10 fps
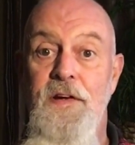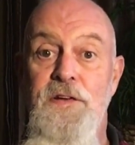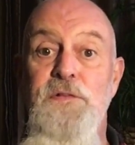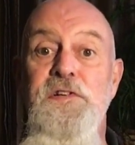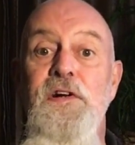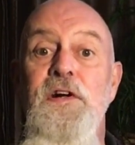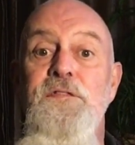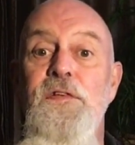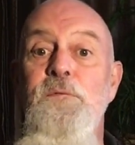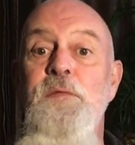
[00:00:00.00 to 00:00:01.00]
You cheering
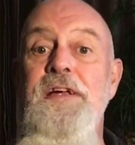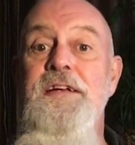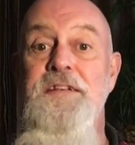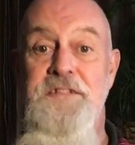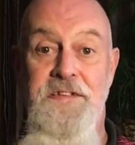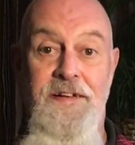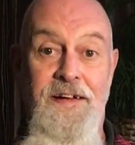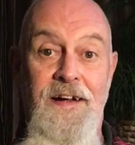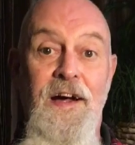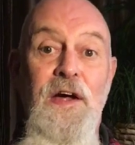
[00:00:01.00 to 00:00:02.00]
for the bees.
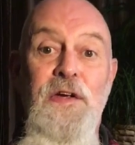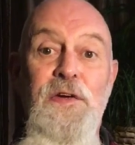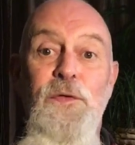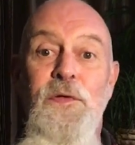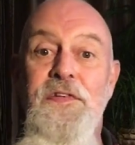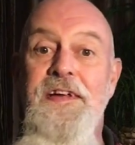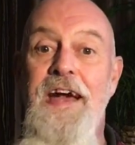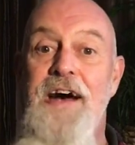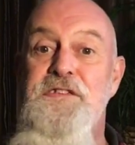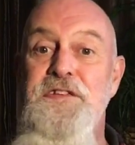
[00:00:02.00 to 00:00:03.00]
You with
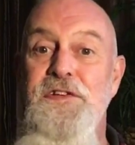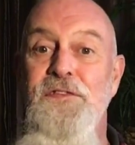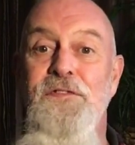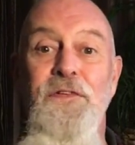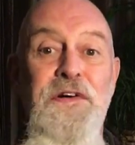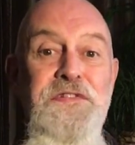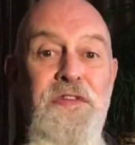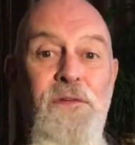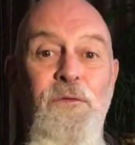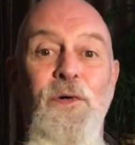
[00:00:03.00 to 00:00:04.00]
cats in your voice in
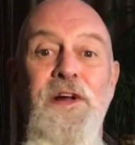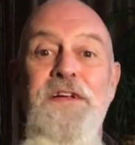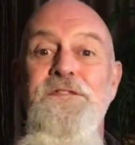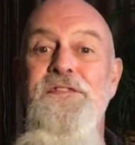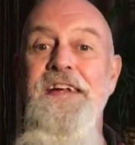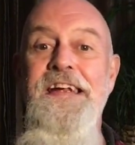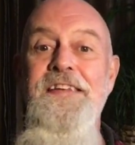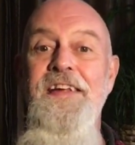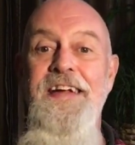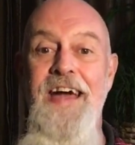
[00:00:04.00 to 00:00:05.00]
the morning, feeding
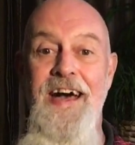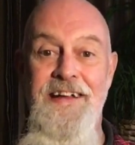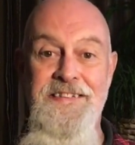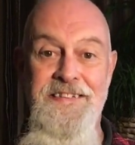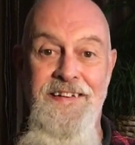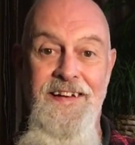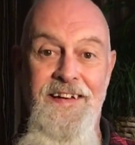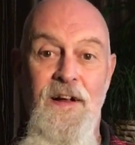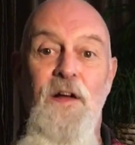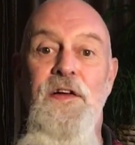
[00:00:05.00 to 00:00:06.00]
the cats.
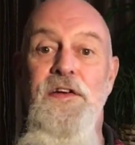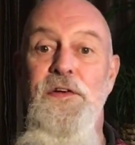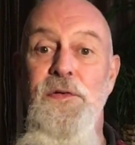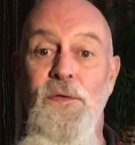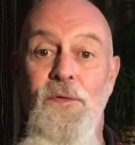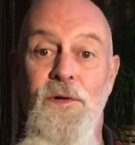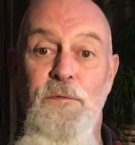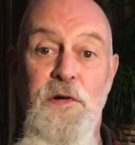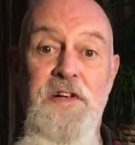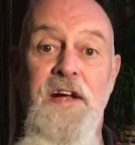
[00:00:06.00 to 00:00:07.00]
You,
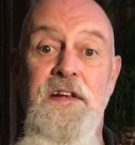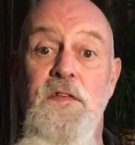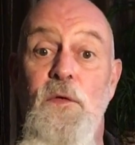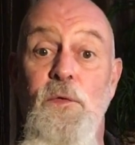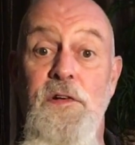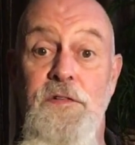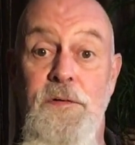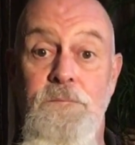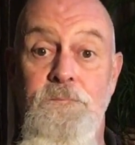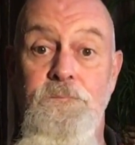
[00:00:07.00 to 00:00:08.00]
protecting the river.
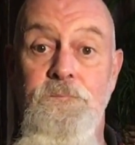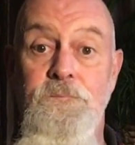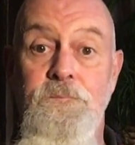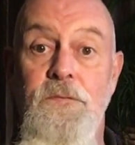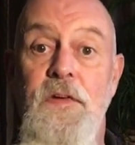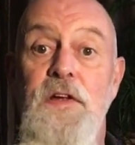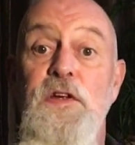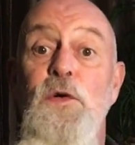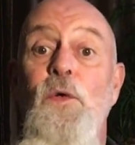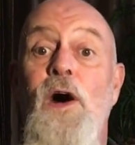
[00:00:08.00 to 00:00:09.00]

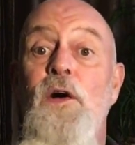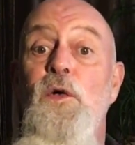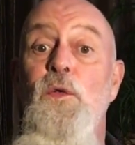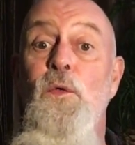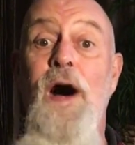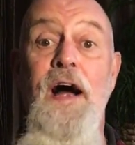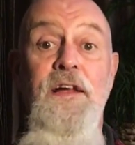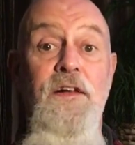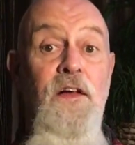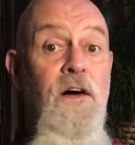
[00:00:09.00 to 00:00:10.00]
You are who I
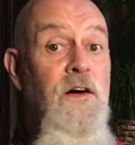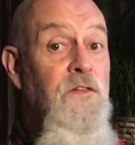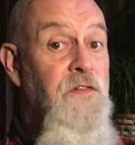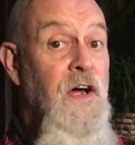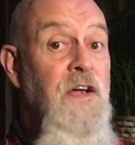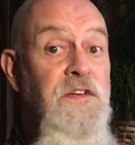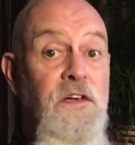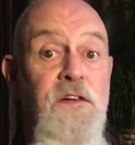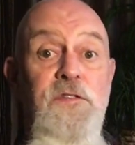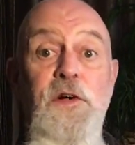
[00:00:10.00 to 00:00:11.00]
love,
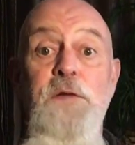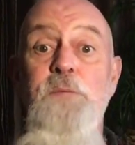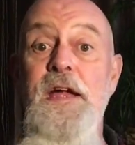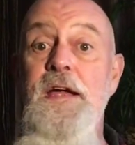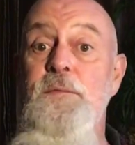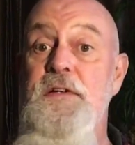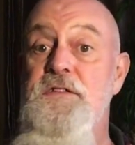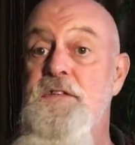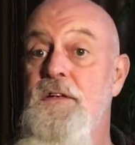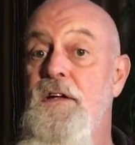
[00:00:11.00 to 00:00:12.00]
delivering
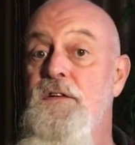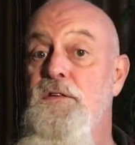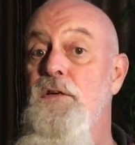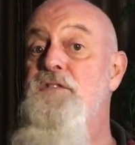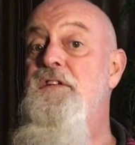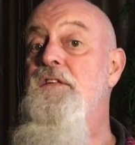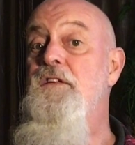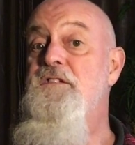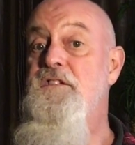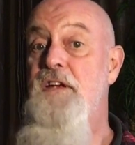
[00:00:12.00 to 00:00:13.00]
babies, nursing the
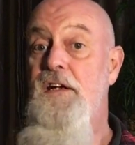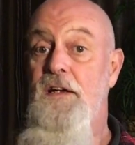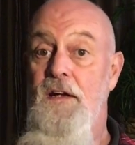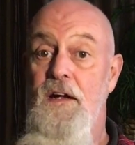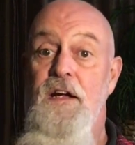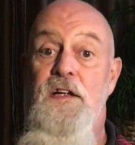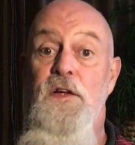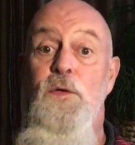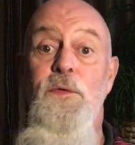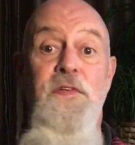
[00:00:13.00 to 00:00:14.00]
sick.
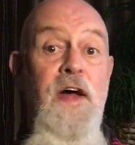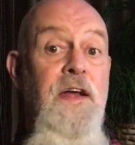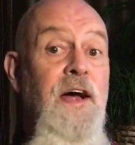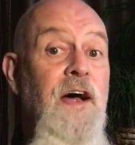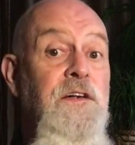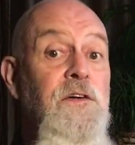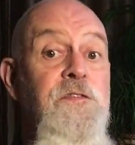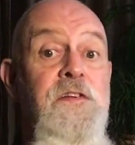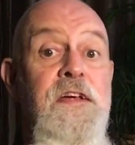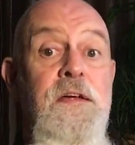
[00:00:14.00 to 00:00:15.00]
You with henna on your
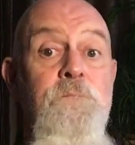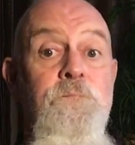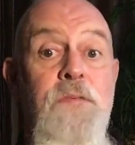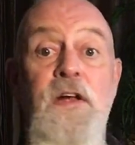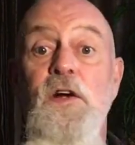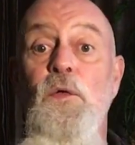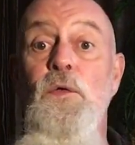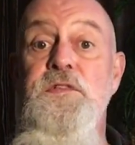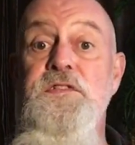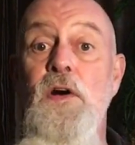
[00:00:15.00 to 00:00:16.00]
feet and a
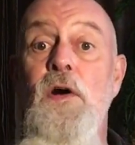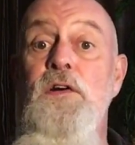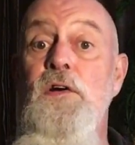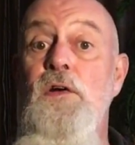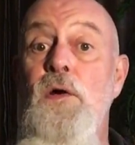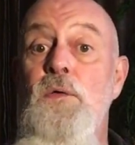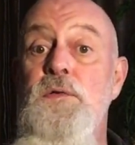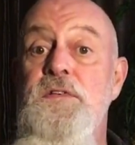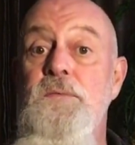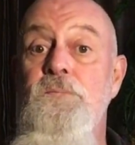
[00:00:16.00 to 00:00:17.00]
gold star on your
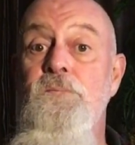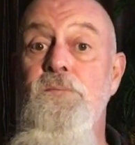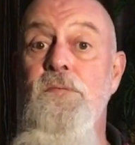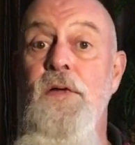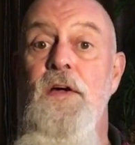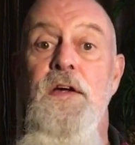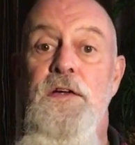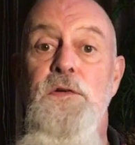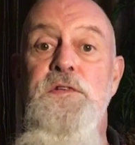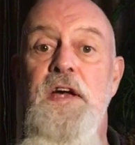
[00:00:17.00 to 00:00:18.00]
nose.
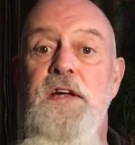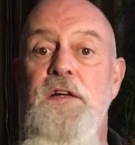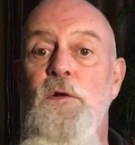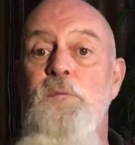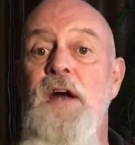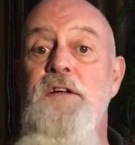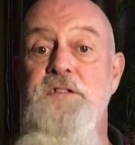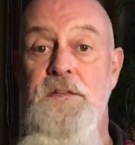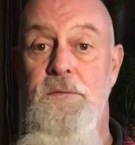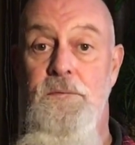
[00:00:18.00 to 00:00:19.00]
You taking your
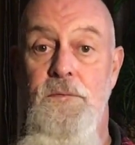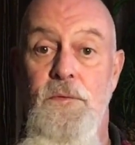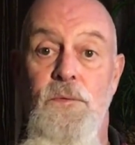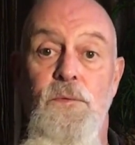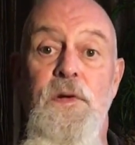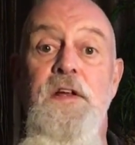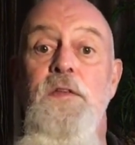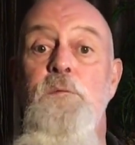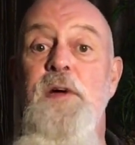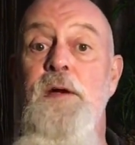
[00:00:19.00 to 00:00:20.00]
medicine, reading
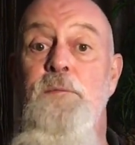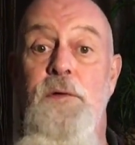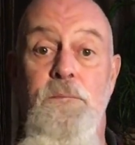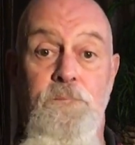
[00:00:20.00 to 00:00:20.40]
the paper.